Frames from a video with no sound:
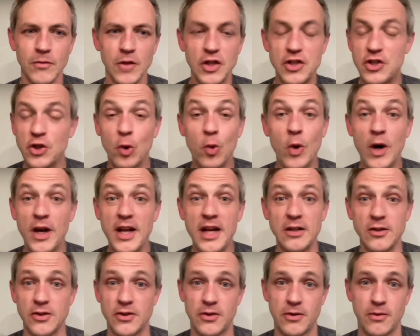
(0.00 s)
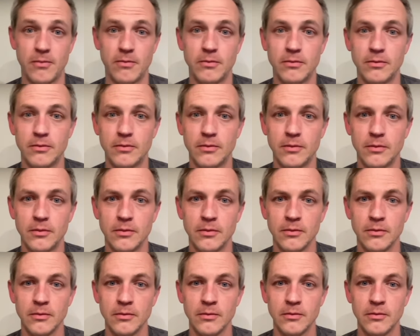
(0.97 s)
So what else?
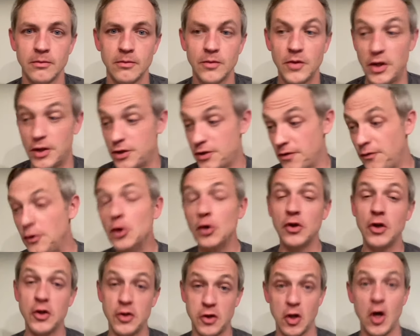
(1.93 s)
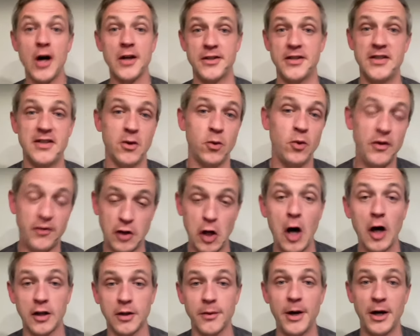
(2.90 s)
There's a few of those losses that we've
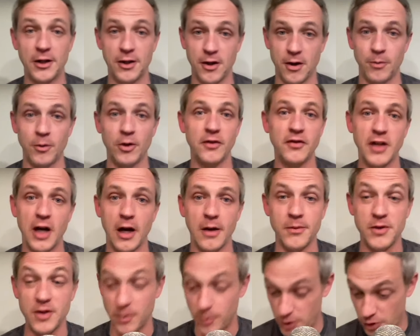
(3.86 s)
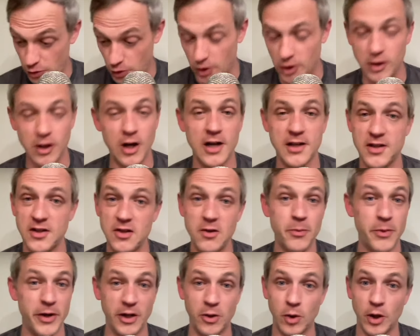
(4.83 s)
talked about a number of times. The Missouri loss is a
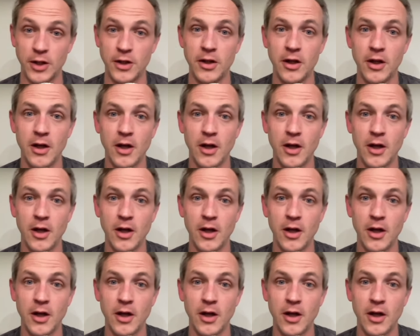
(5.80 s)
big one.